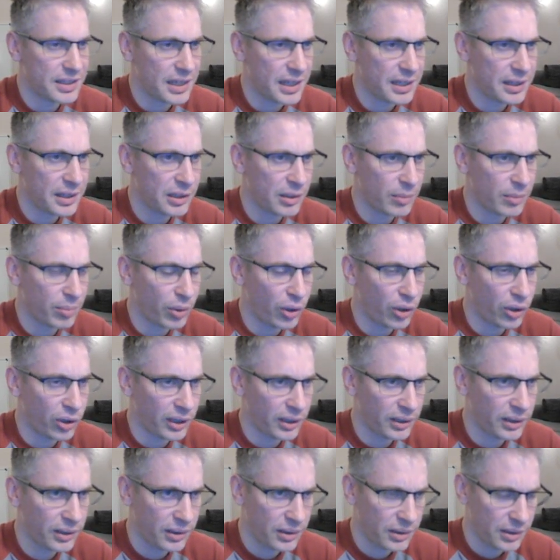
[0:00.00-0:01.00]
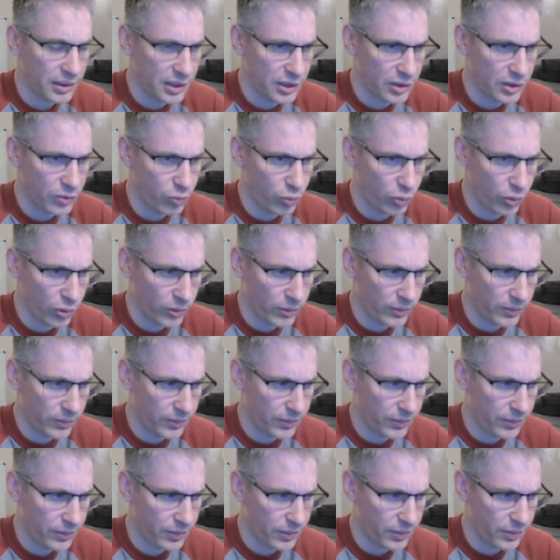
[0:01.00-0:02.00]
a pawn is worth
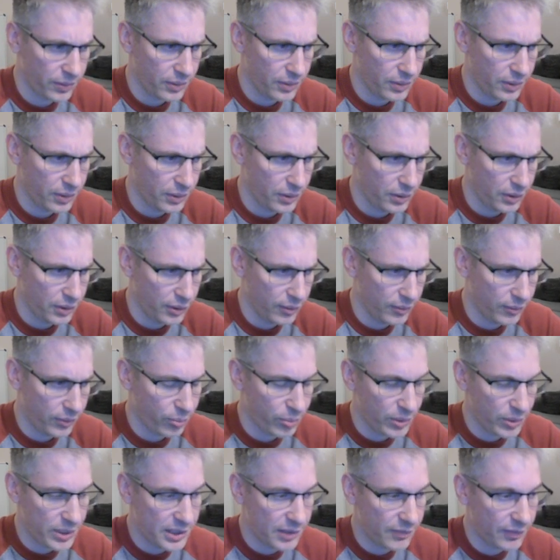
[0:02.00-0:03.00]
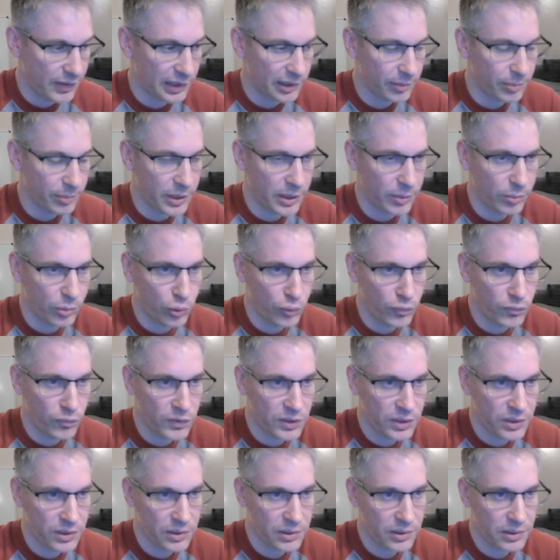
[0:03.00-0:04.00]
3 developing
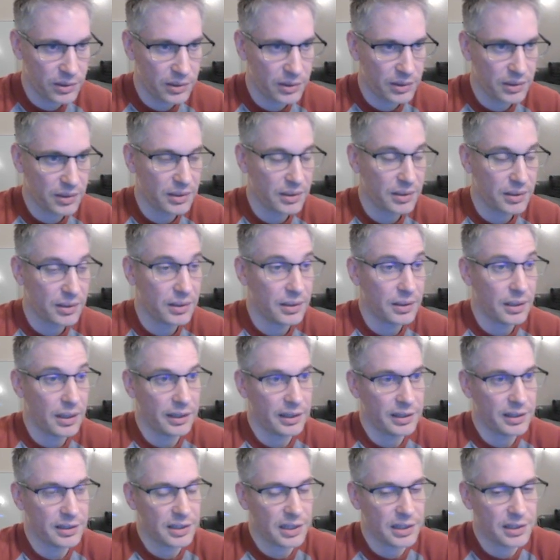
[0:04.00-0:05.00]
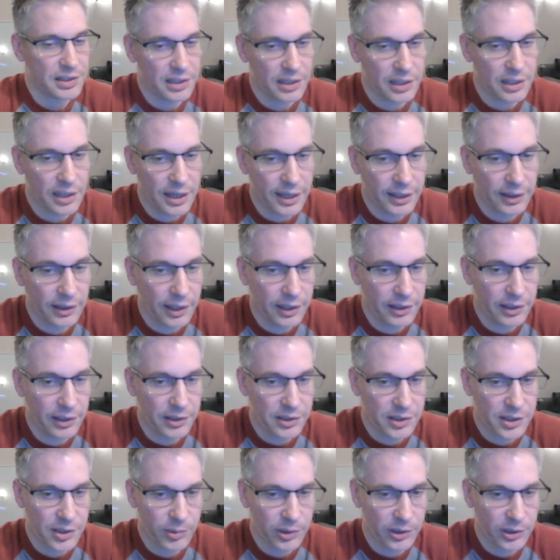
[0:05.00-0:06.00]
moves. I guess that's a guideline that
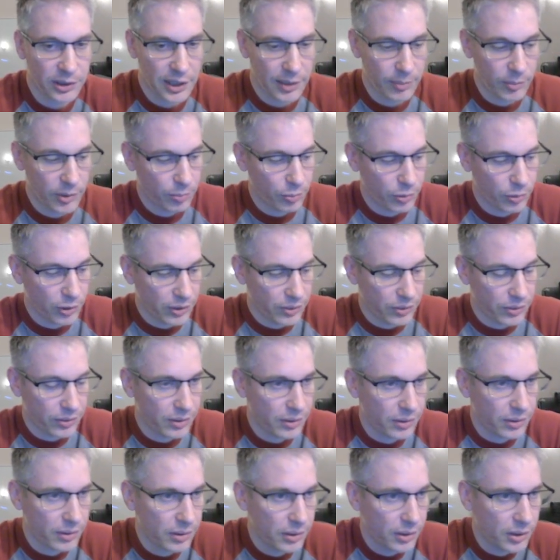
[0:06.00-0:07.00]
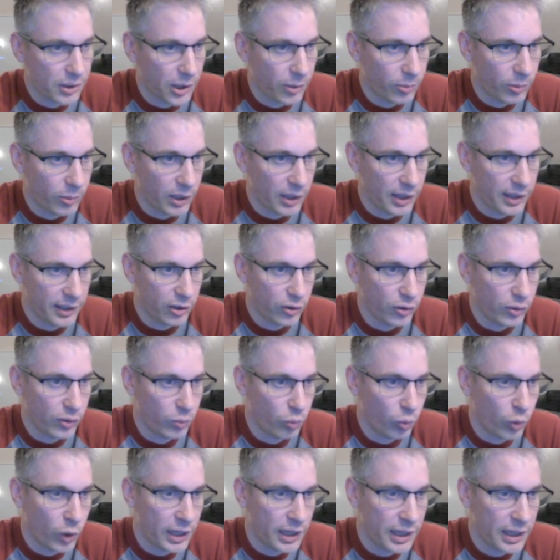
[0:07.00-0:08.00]
someone came up with a while ago. And
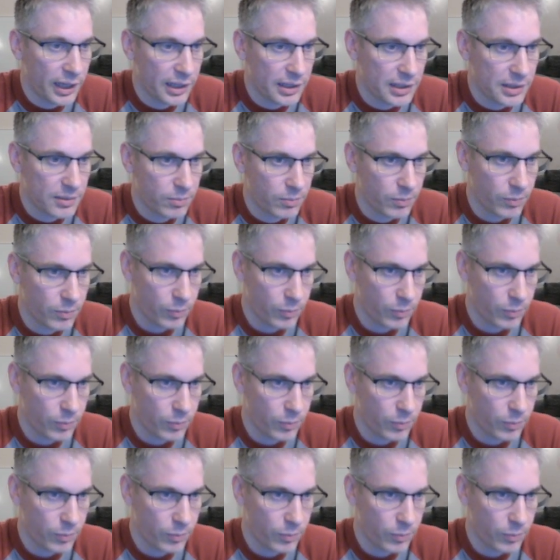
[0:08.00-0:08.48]
white has